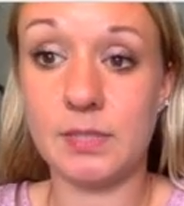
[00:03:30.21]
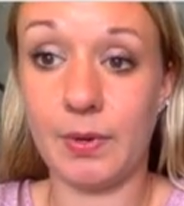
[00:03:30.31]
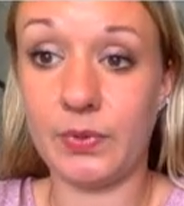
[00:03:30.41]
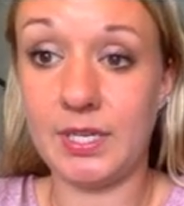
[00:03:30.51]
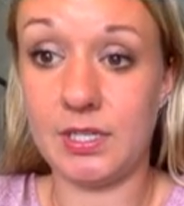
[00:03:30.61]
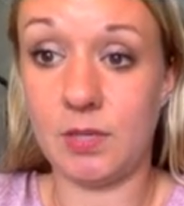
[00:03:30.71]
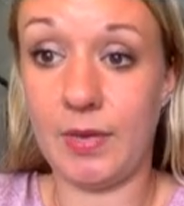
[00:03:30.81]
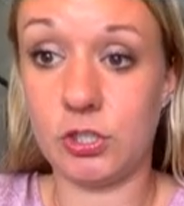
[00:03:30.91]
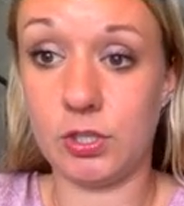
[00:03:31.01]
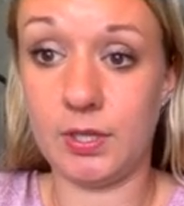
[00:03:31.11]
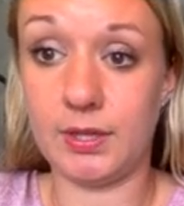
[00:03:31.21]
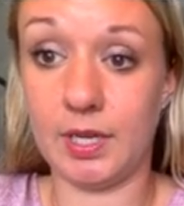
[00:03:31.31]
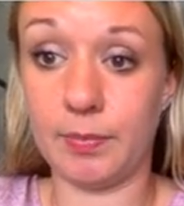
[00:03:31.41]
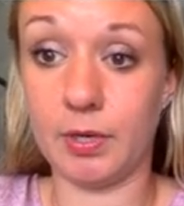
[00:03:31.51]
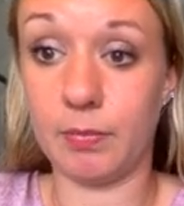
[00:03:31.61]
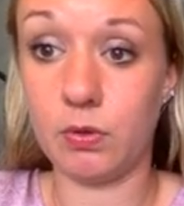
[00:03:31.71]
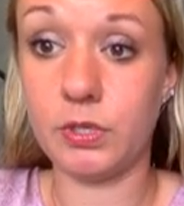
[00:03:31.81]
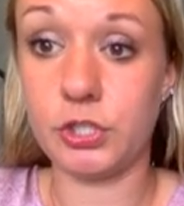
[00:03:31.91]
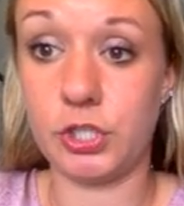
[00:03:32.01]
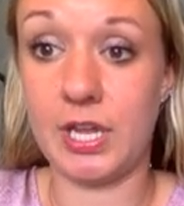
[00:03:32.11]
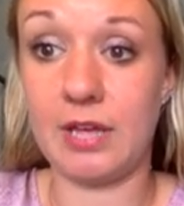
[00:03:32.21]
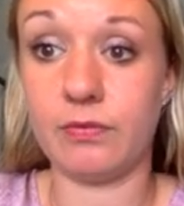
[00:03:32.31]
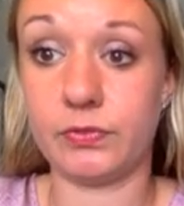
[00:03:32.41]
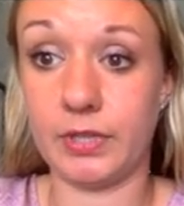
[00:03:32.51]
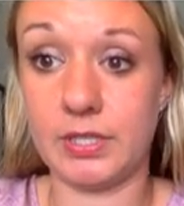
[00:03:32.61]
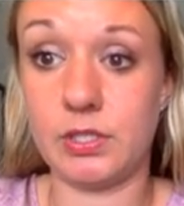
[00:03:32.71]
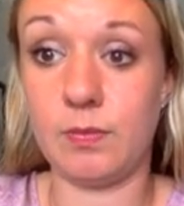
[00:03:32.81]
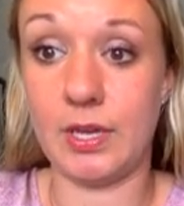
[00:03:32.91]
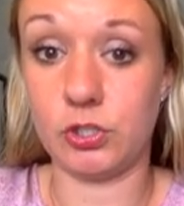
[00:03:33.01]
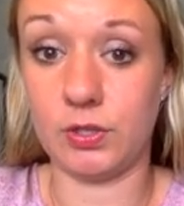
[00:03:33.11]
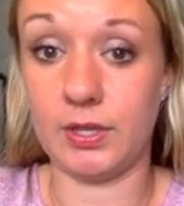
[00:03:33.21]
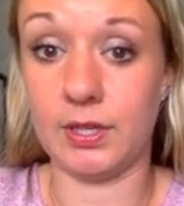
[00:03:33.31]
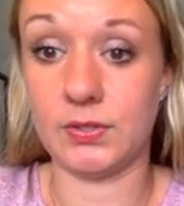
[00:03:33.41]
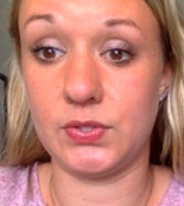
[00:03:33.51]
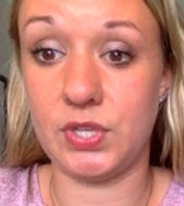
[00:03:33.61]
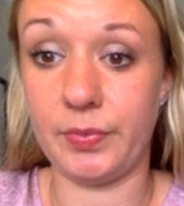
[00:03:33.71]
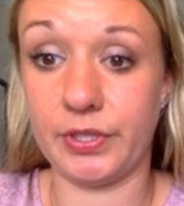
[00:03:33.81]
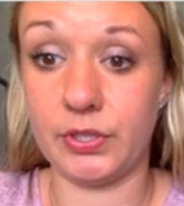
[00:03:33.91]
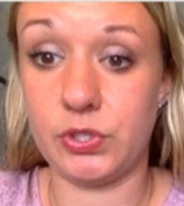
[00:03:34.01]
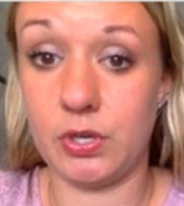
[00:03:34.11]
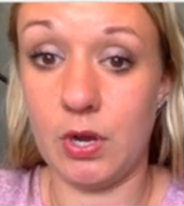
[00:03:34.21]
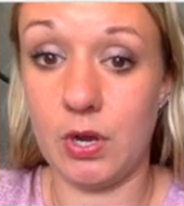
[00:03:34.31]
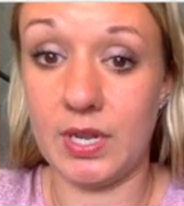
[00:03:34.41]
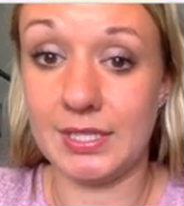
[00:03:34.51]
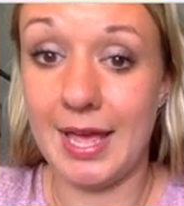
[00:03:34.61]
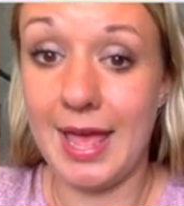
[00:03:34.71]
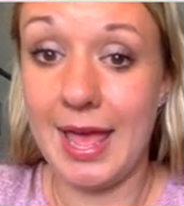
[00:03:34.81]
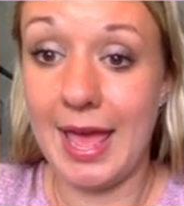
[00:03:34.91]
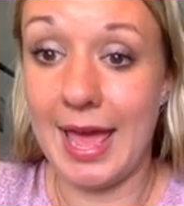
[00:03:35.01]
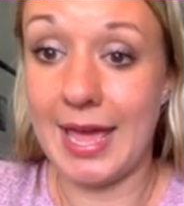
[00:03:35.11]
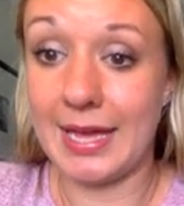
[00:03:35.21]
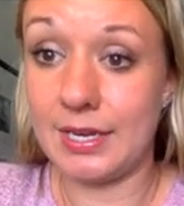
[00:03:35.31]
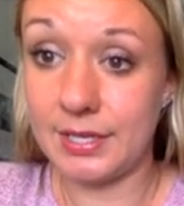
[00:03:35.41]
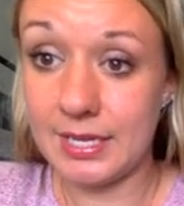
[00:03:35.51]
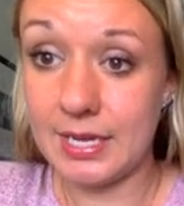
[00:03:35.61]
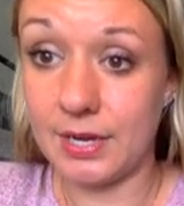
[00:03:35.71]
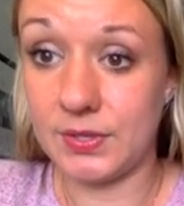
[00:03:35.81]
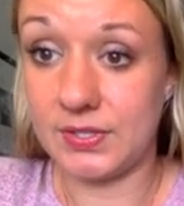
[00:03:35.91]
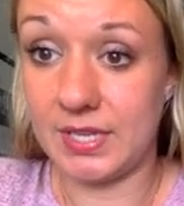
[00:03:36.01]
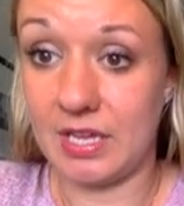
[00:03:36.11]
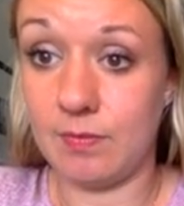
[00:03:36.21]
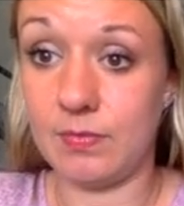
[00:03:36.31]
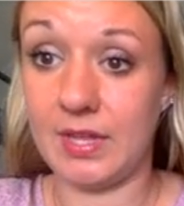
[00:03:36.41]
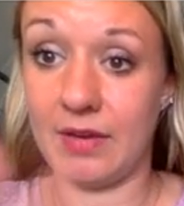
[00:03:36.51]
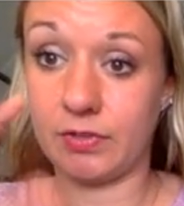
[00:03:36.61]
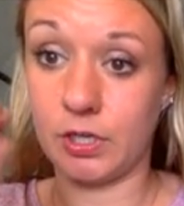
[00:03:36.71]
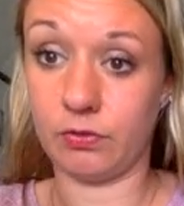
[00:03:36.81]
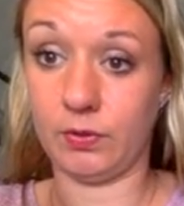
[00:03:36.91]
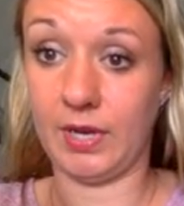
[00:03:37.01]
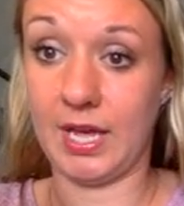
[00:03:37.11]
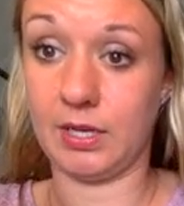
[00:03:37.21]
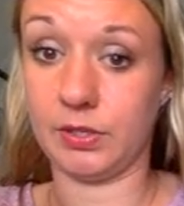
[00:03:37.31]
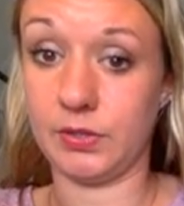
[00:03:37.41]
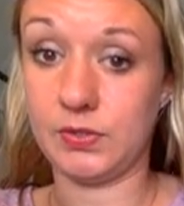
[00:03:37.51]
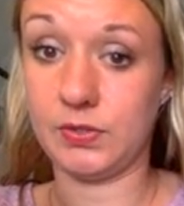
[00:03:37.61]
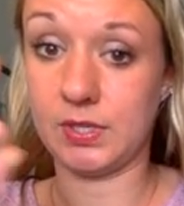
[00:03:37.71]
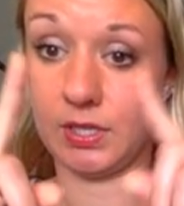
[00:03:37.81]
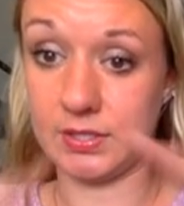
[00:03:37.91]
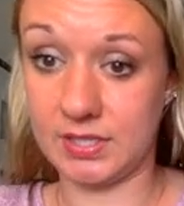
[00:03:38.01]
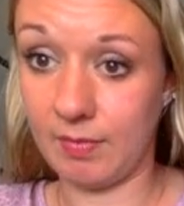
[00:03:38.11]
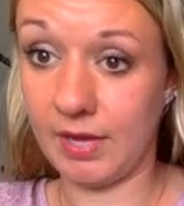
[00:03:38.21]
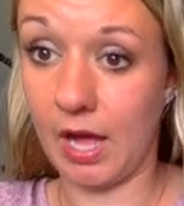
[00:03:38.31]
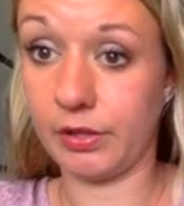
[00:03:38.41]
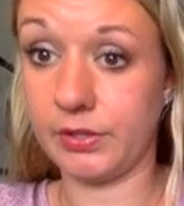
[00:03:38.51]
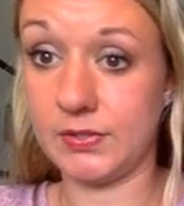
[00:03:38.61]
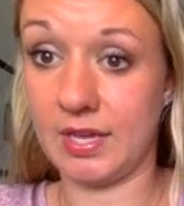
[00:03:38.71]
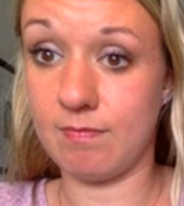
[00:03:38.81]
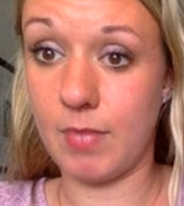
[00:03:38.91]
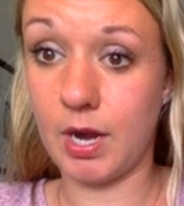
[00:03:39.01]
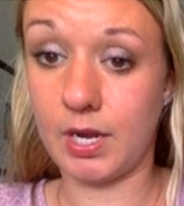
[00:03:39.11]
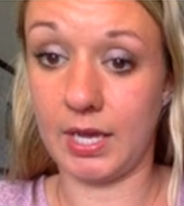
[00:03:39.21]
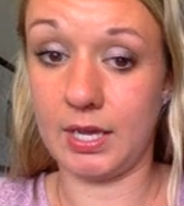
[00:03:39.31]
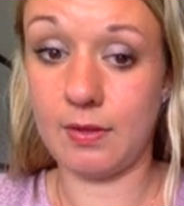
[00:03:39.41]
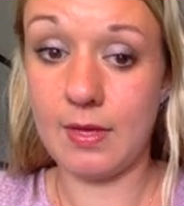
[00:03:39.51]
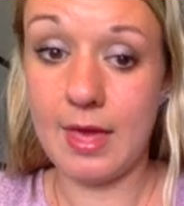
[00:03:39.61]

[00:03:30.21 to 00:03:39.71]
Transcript: but we need to make sure that they're proportionate for us to make sure that they're similar. So notice A and E are the same. They have congruent angles because they're the same color, same marking.